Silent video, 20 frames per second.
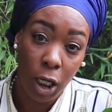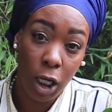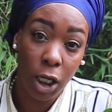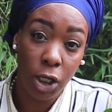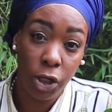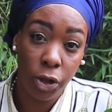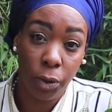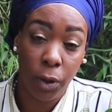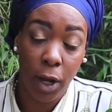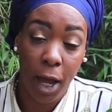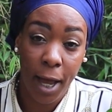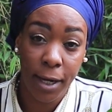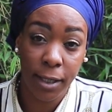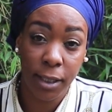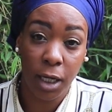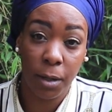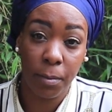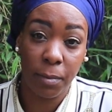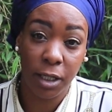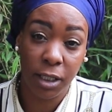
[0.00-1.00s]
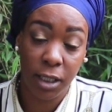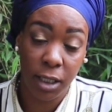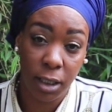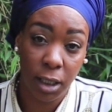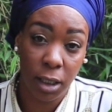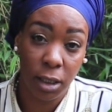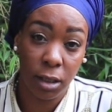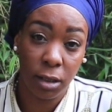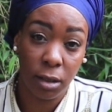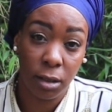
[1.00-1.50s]
Uganda, but
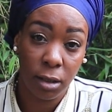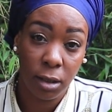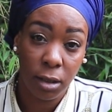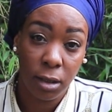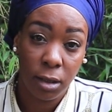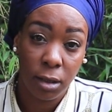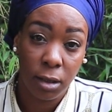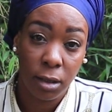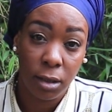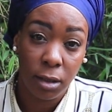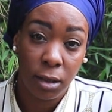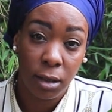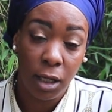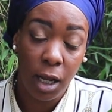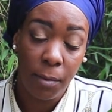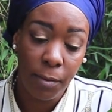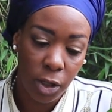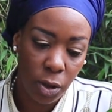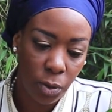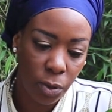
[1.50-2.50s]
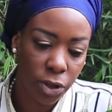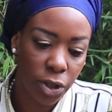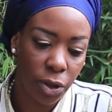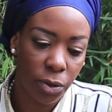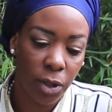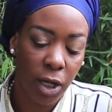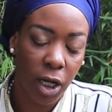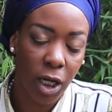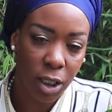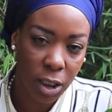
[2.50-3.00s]
still. Let me know what you
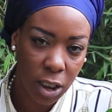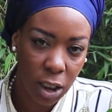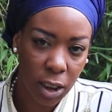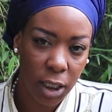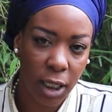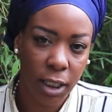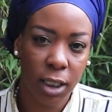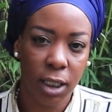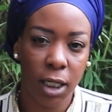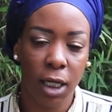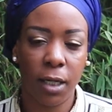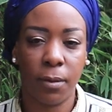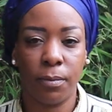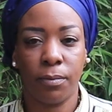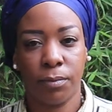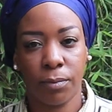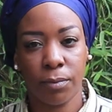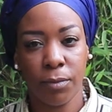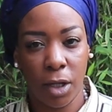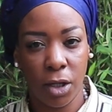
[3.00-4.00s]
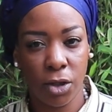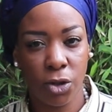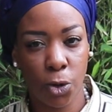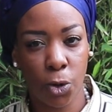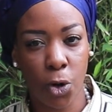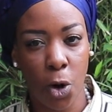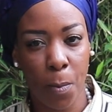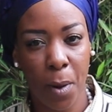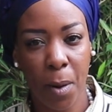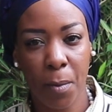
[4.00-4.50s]
think. Until next time,
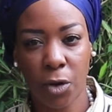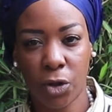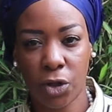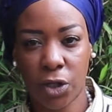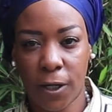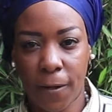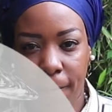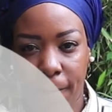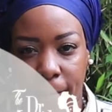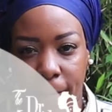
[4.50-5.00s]
tuko pamoja.